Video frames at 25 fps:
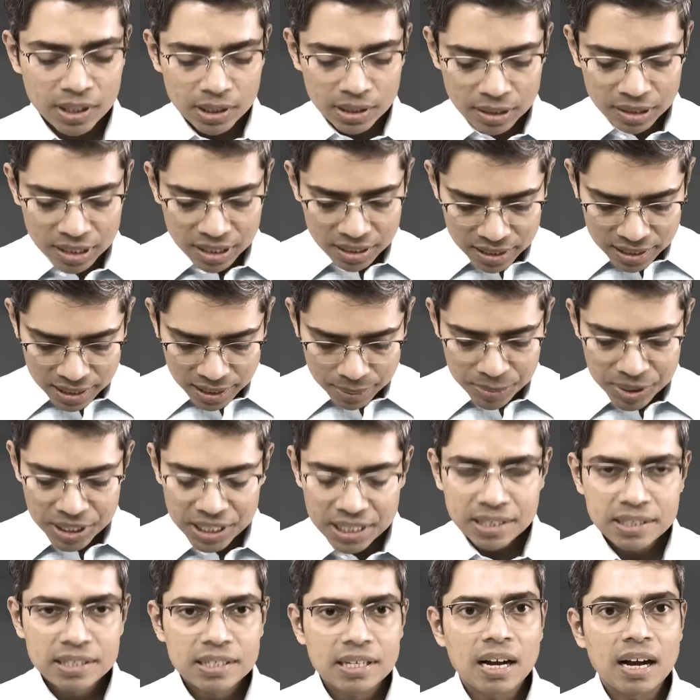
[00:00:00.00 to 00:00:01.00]
these
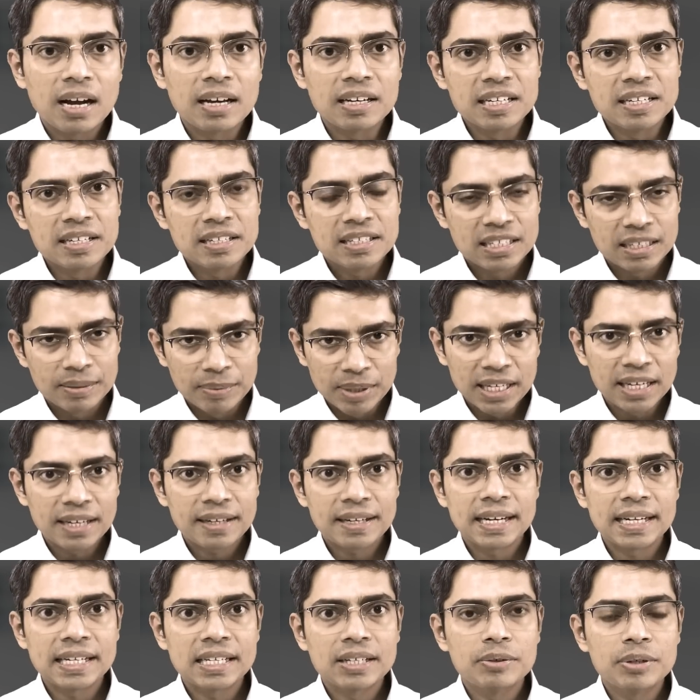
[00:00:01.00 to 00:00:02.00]
subjects are in similar
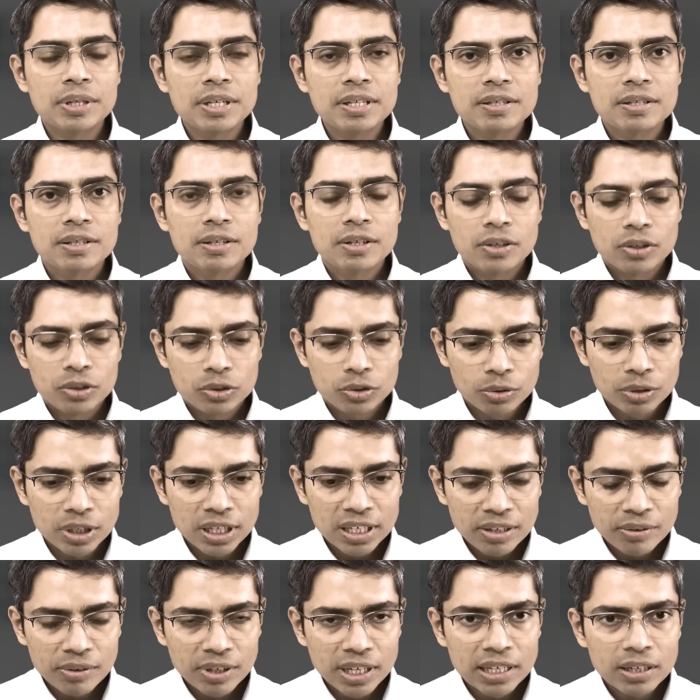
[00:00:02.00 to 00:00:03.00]
categories so that
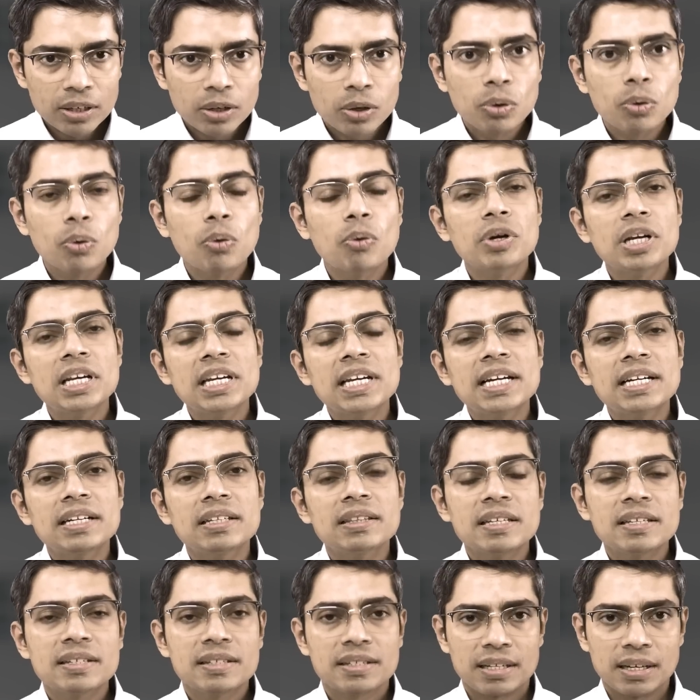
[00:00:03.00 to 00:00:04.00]
you can correlate
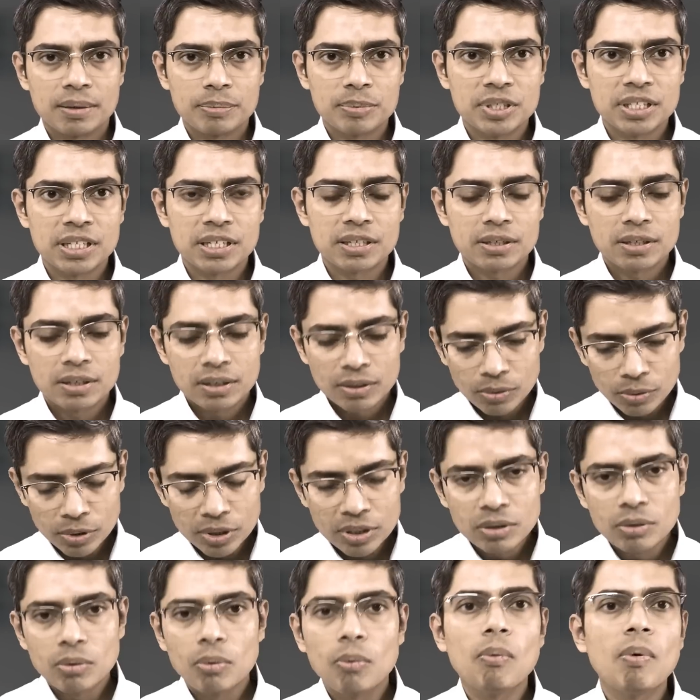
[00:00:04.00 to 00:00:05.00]
this subject
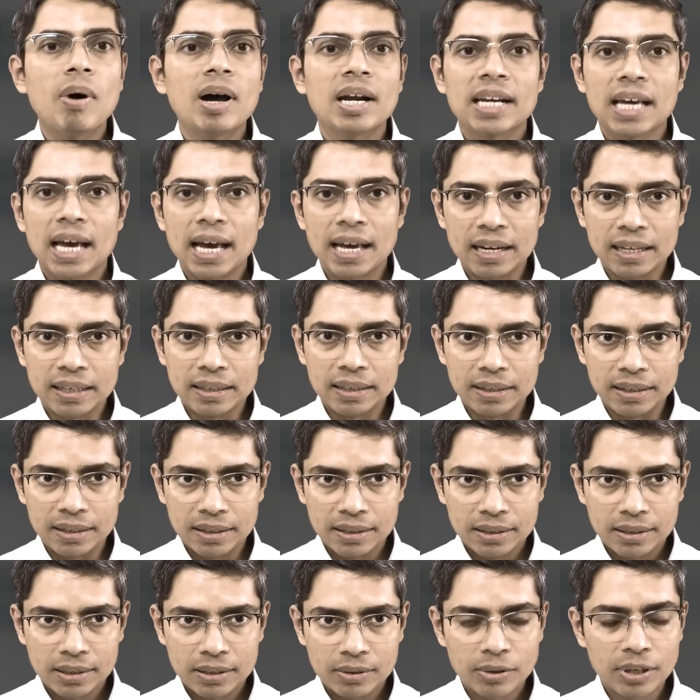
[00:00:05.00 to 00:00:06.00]
with one another.
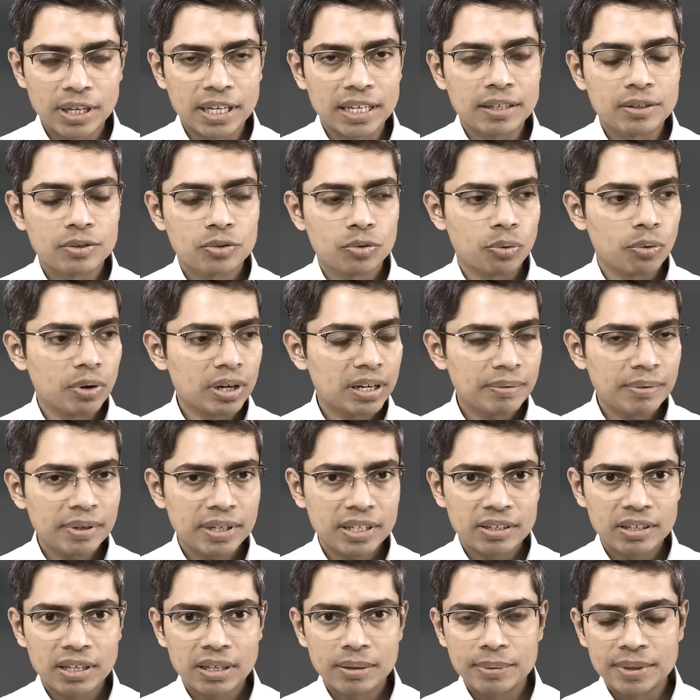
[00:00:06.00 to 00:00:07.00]
Okay, so whatever
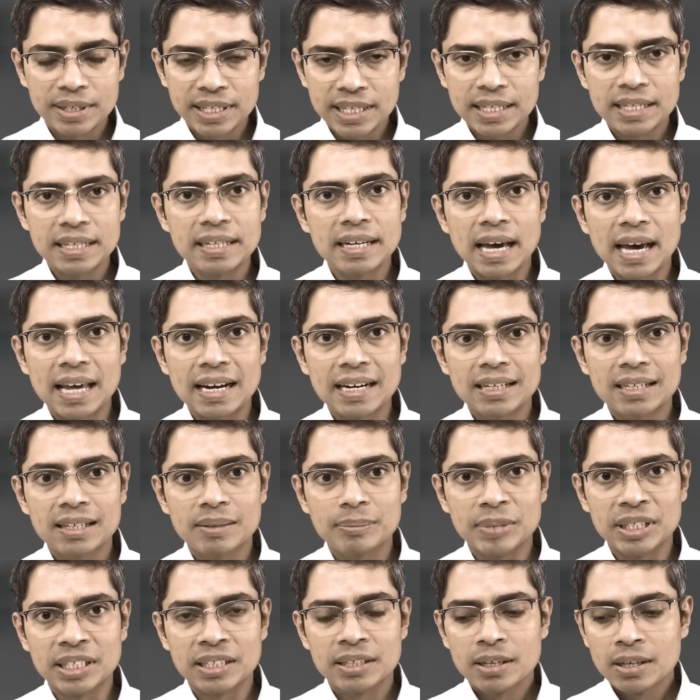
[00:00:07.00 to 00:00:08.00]
you have read in
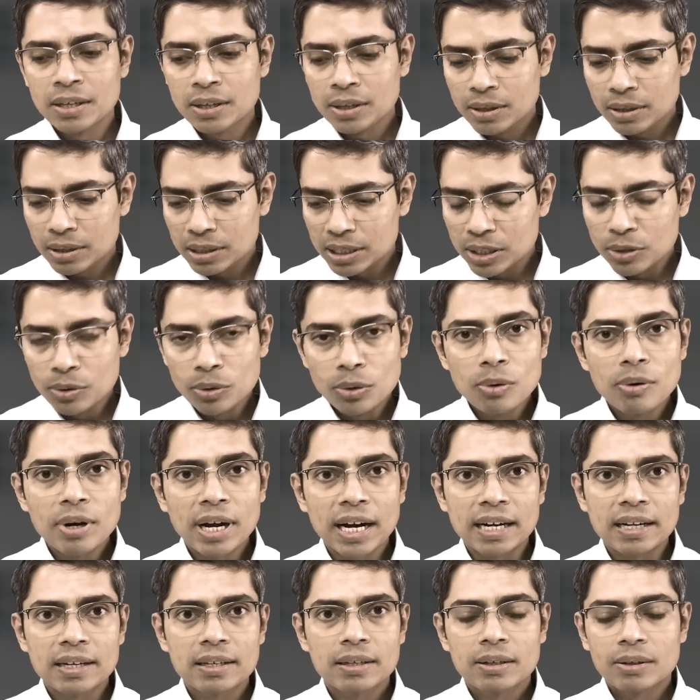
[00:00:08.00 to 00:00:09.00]
anatomy, you look
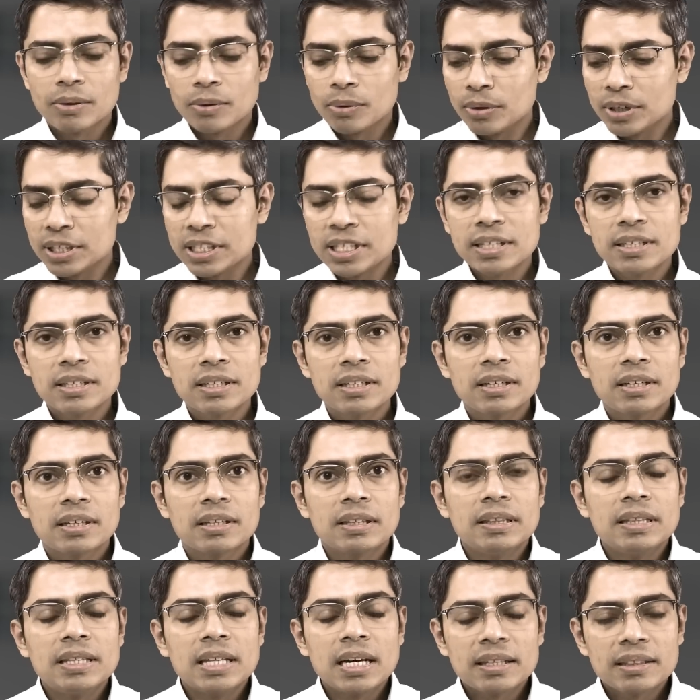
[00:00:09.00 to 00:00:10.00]
at whether
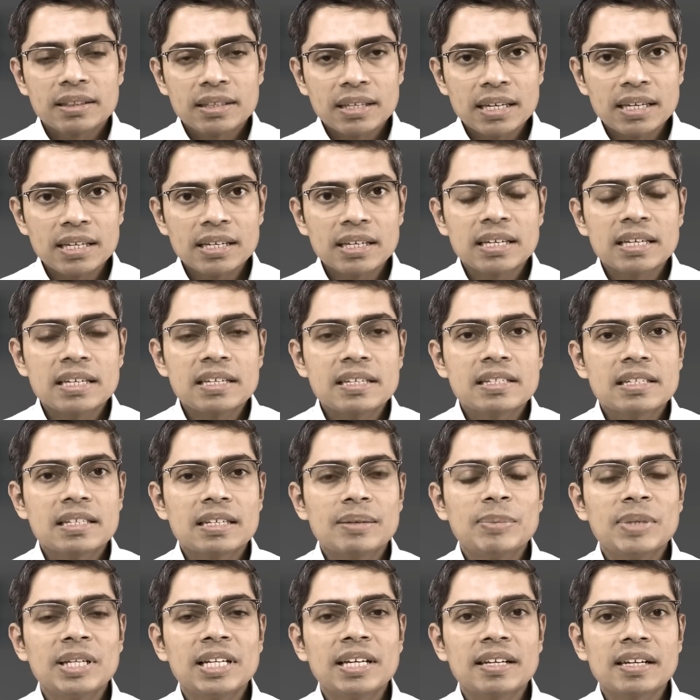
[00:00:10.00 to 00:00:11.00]
the thing is
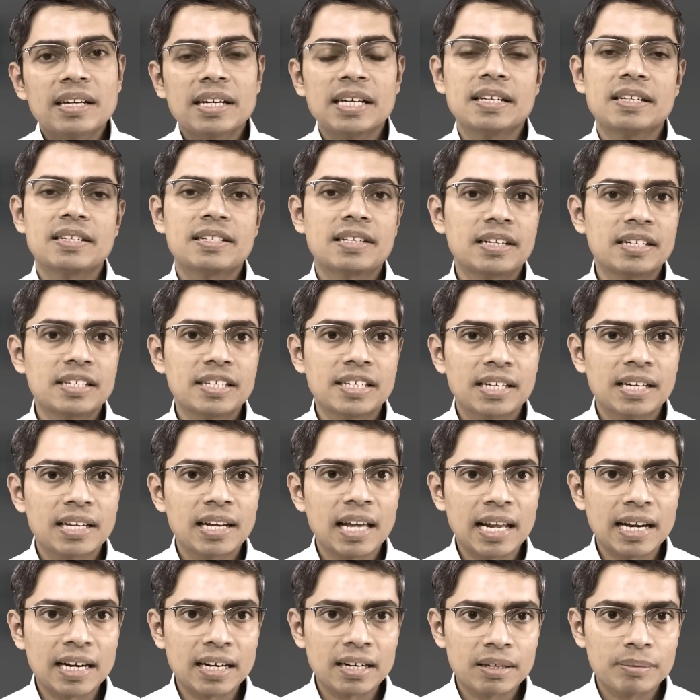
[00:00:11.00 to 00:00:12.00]
similar in surgical
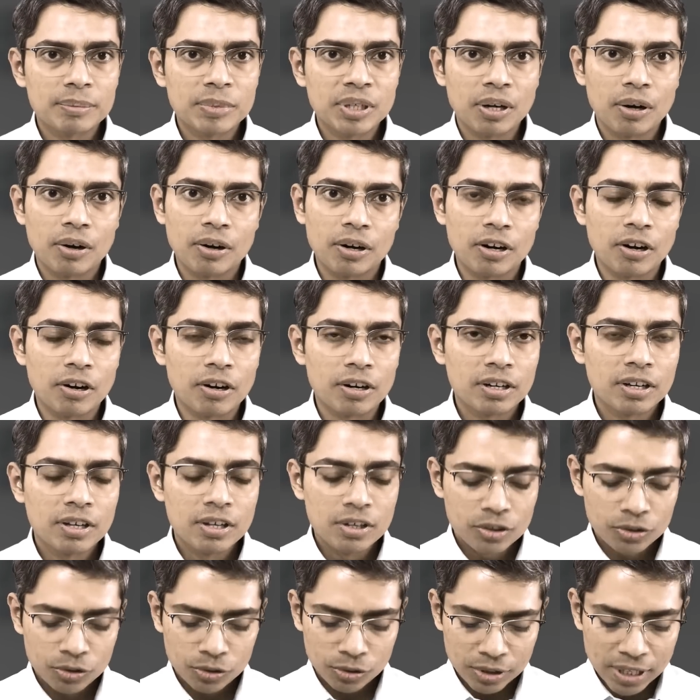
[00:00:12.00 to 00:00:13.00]
anatomy or not.
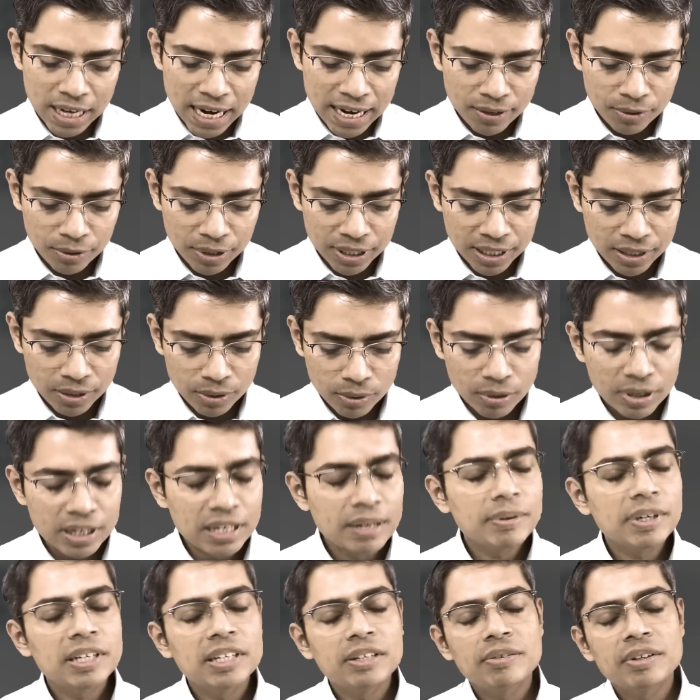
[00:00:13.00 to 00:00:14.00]
So that way,
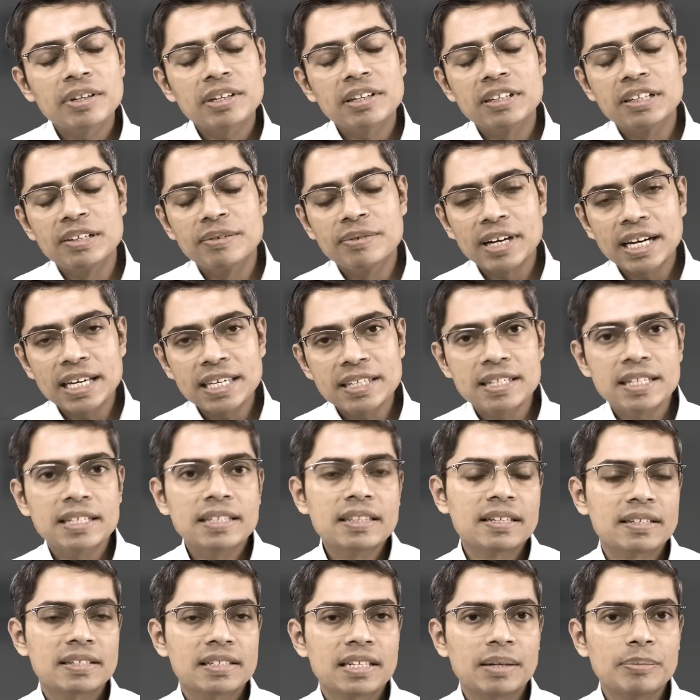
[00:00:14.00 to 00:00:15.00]
whenever you are revising the
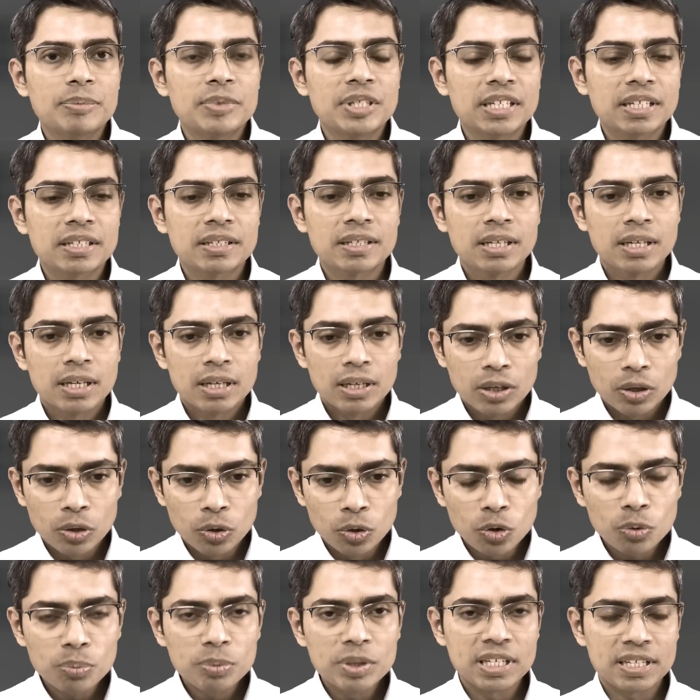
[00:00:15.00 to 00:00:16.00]
subject,
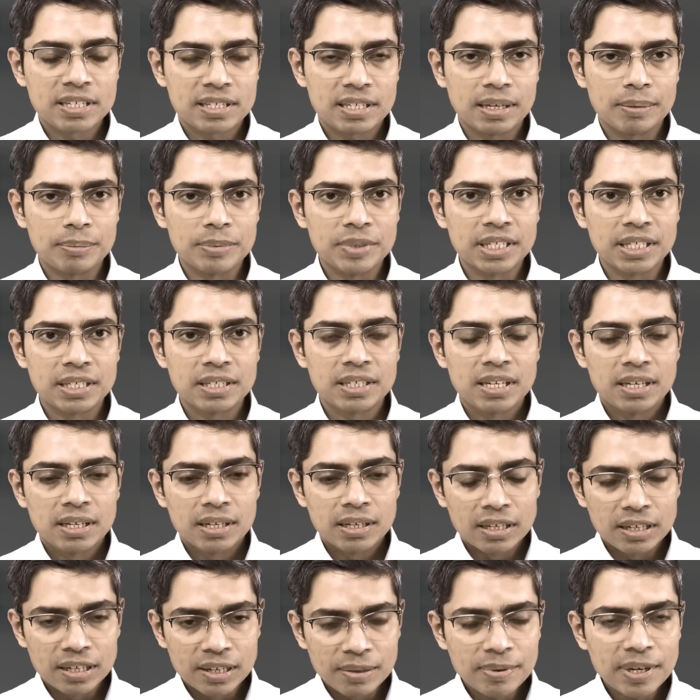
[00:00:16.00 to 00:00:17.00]
group the subject,
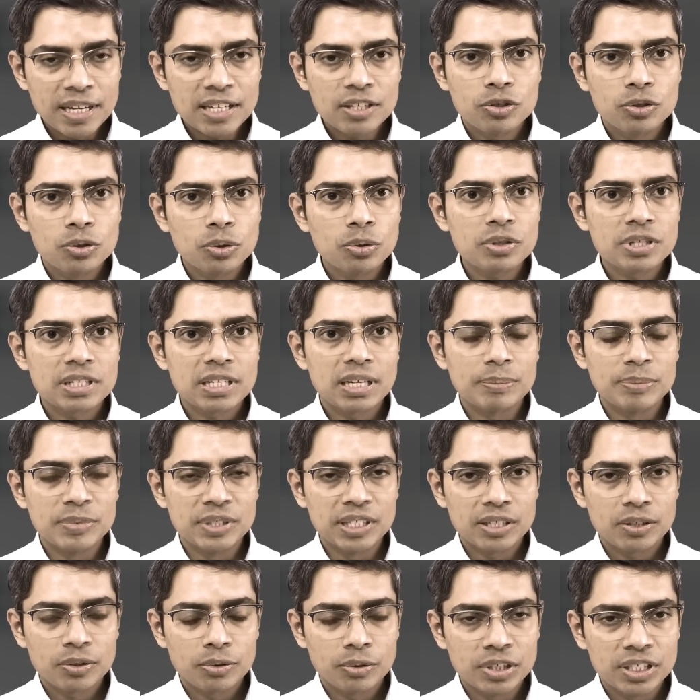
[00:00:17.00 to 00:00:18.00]
revise those
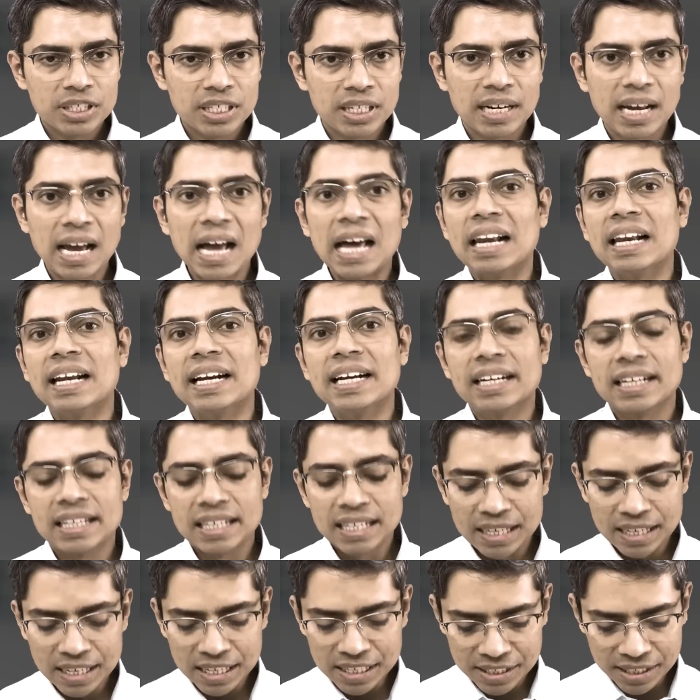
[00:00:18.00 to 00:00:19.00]
subjects which are allied in
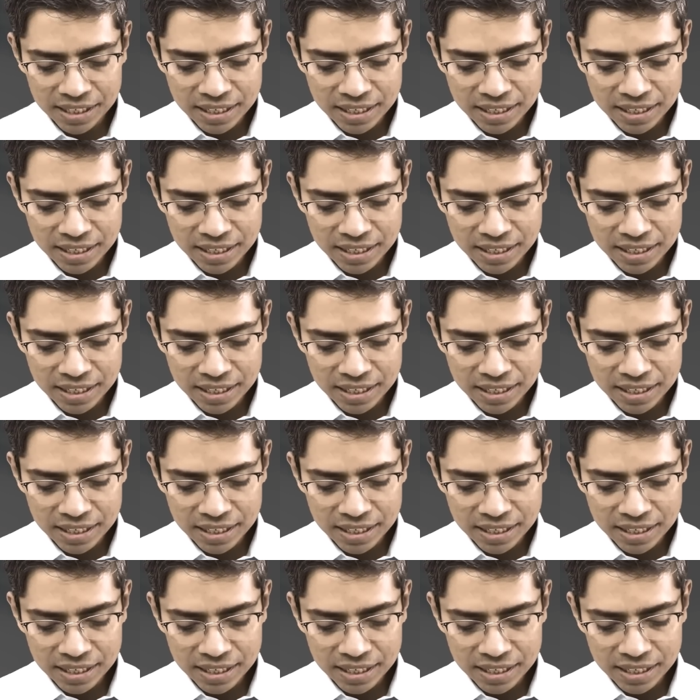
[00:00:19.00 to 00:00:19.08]
nature.